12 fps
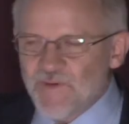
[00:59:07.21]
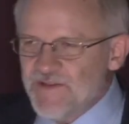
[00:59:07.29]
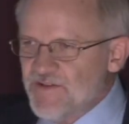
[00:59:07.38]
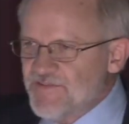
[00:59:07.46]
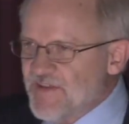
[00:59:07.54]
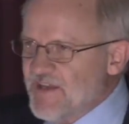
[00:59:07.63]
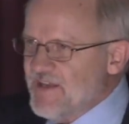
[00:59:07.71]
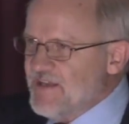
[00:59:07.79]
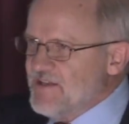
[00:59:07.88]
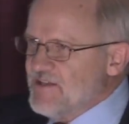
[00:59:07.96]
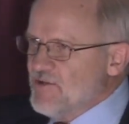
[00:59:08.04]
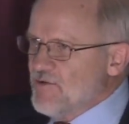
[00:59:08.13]
when you
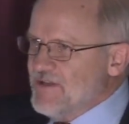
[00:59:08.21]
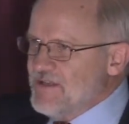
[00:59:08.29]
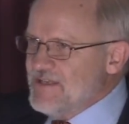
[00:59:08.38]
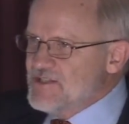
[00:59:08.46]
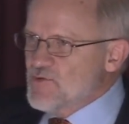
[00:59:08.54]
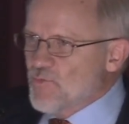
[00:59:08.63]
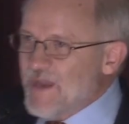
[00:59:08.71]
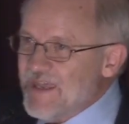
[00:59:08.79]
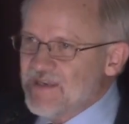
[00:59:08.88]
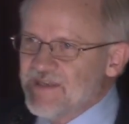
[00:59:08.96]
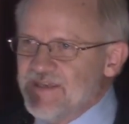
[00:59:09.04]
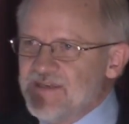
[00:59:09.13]
say you're an
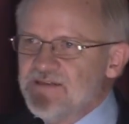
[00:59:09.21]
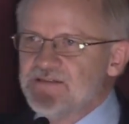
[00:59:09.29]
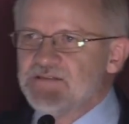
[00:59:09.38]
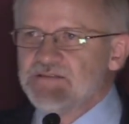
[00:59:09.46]
Israeli,